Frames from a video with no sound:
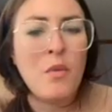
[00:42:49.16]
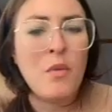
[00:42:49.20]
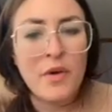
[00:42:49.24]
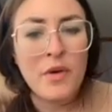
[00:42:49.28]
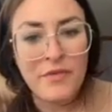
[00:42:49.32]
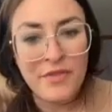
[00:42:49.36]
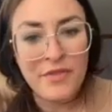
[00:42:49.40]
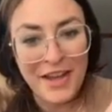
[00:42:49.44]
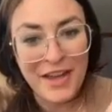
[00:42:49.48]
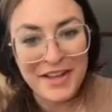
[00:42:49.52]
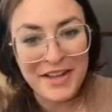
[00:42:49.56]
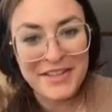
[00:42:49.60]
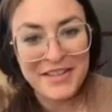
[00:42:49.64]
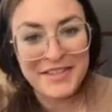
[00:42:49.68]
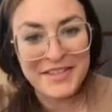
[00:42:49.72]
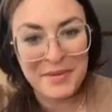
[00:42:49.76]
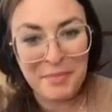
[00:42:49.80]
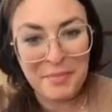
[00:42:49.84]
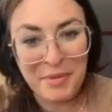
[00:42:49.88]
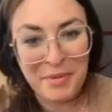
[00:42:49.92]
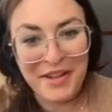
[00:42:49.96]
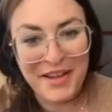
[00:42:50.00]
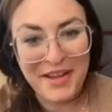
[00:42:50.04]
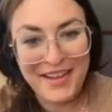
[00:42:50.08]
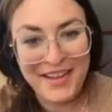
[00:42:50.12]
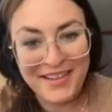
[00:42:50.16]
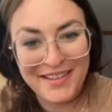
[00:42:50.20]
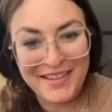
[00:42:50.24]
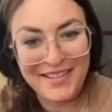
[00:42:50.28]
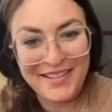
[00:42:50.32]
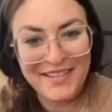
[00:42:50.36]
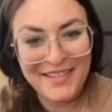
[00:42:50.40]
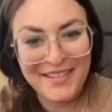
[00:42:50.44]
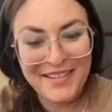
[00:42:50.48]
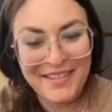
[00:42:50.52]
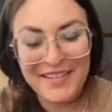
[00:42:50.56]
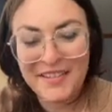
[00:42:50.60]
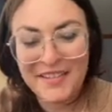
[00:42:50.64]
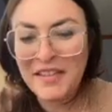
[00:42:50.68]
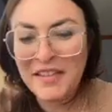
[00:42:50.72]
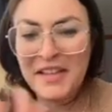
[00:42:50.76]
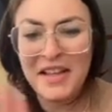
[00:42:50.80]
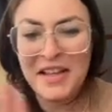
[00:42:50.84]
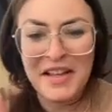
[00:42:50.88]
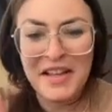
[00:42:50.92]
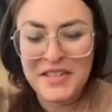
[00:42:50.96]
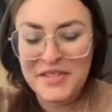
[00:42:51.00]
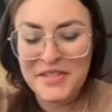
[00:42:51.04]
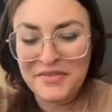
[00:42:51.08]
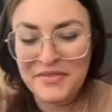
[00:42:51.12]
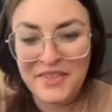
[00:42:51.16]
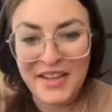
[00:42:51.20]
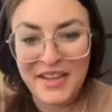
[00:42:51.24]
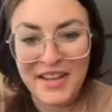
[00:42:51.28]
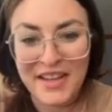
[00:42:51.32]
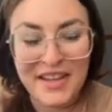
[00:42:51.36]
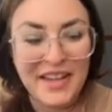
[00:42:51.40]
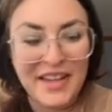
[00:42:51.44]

That's that's fun.